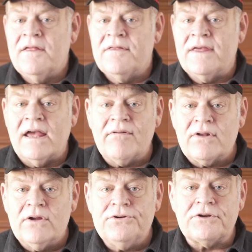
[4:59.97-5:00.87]
The
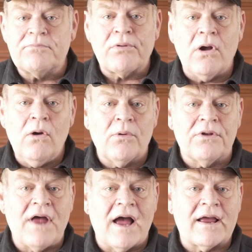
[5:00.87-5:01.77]
Evolution Pro
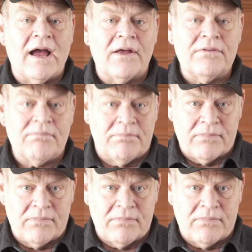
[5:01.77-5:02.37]
will knock out